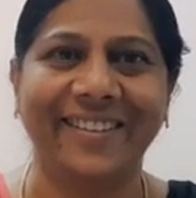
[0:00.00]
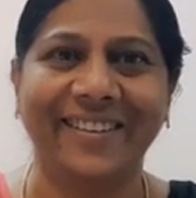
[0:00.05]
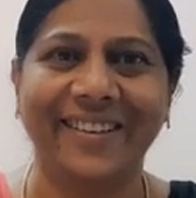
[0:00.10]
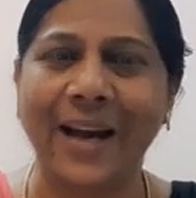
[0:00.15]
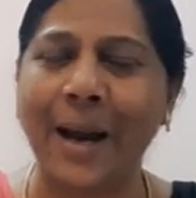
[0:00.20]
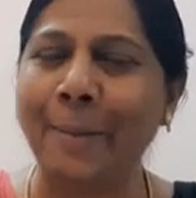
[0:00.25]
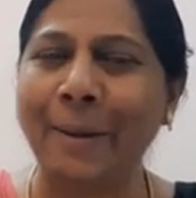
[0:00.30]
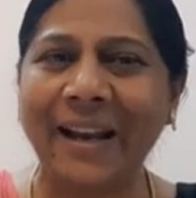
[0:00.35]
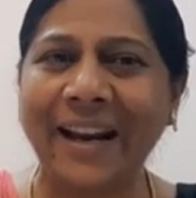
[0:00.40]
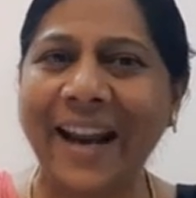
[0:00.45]

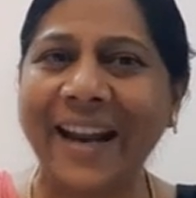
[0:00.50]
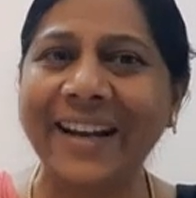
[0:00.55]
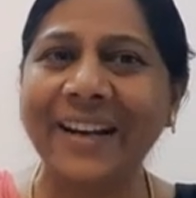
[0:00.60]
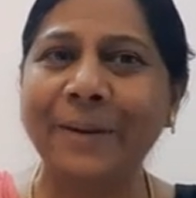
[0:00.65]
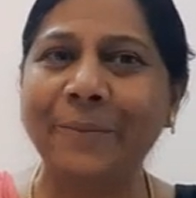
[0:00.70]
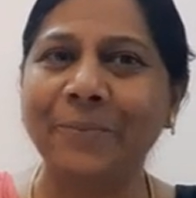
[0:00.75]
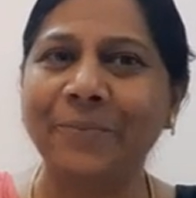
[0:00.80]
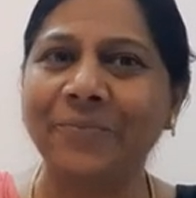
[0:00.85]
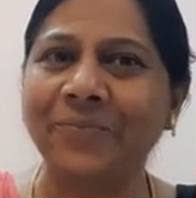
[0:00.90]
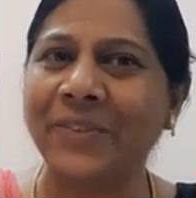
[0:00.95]
Am I right?
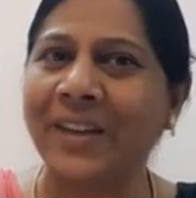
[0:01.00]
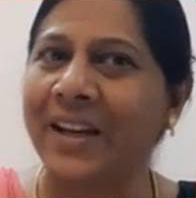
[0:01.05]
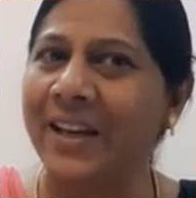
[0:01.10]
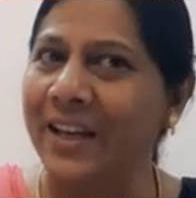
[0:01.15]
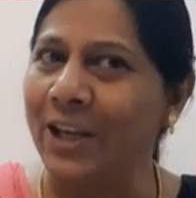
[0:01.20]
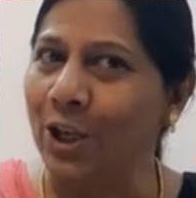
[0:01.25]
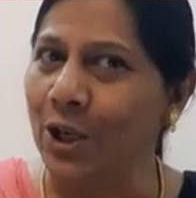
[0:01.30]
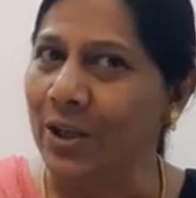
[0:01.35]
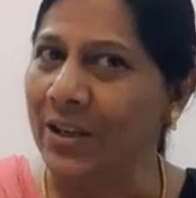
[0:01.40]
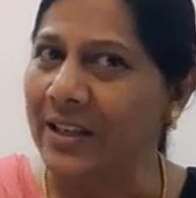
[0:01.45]

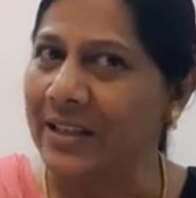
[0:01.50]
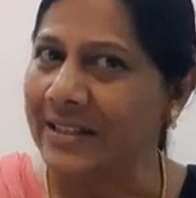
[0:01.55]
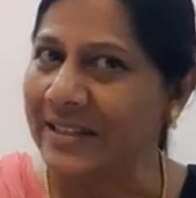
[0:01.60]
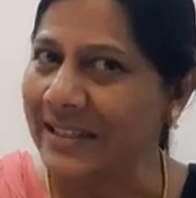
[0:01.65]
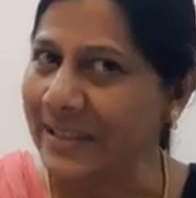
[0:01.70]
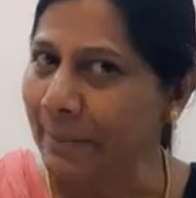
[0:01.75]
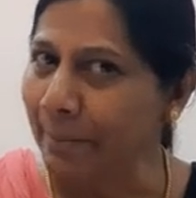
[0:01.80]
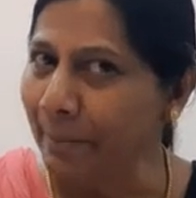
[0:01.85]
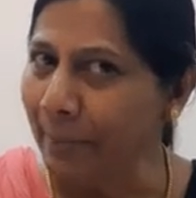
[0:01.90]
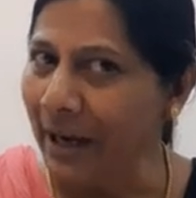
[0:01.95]

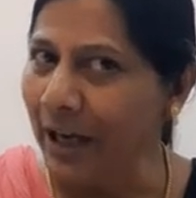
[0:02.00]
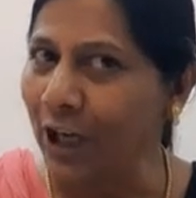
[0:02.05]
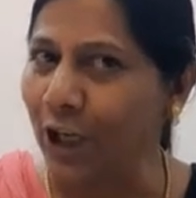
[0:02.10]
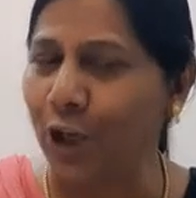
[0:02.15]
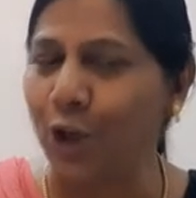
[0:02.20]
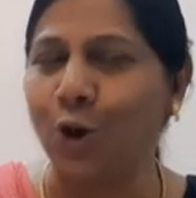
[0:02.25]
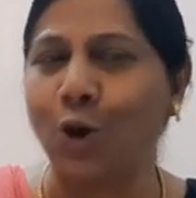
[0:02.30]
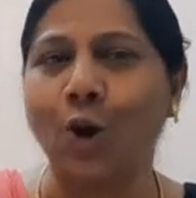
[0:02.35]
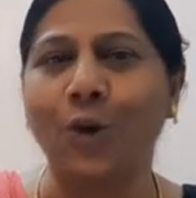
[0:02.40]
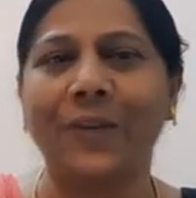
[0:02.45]
Symbol
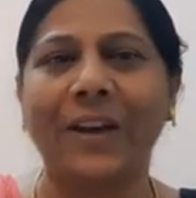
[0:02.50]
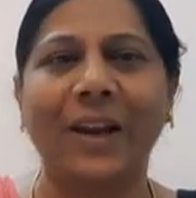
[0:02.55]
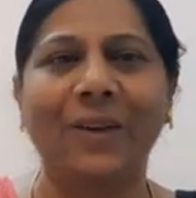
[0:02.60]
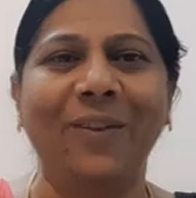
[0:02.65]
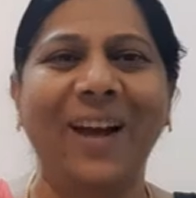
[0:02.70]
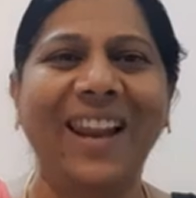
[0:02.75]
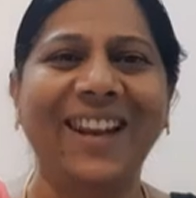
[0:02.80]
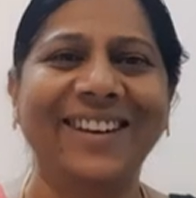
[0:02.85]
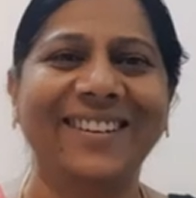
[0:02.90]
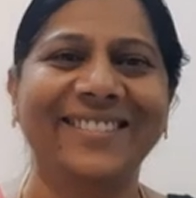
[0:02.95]
you know very
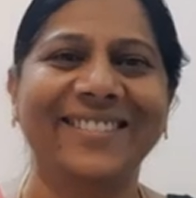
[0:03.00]
well.